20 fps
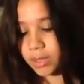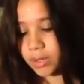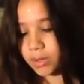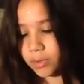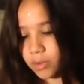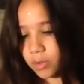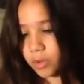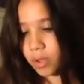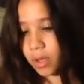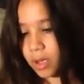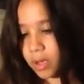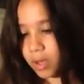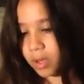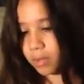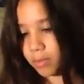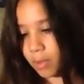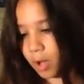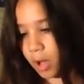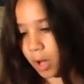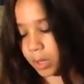little
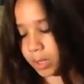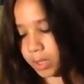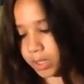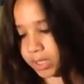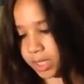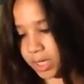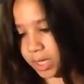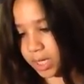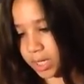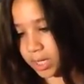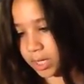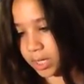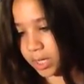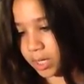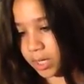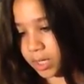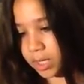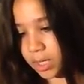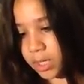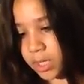um, holiday
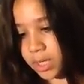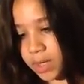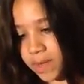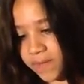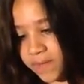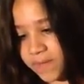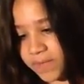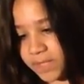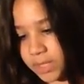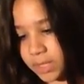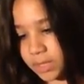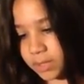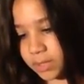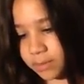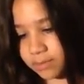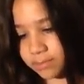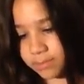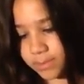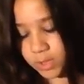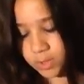gift
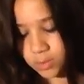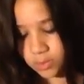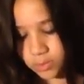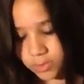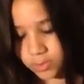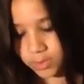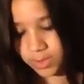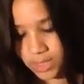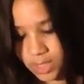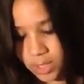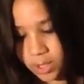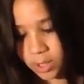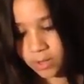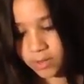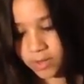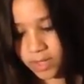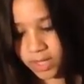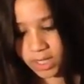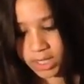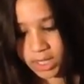little sticker
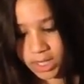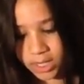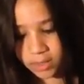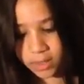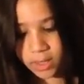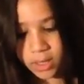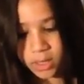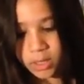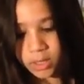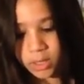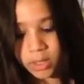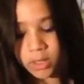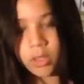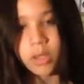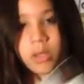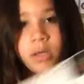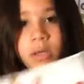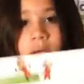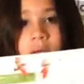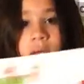thingy
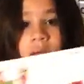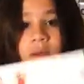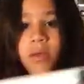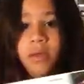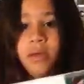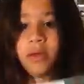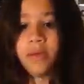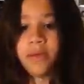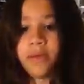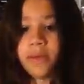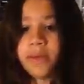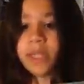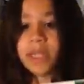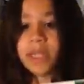from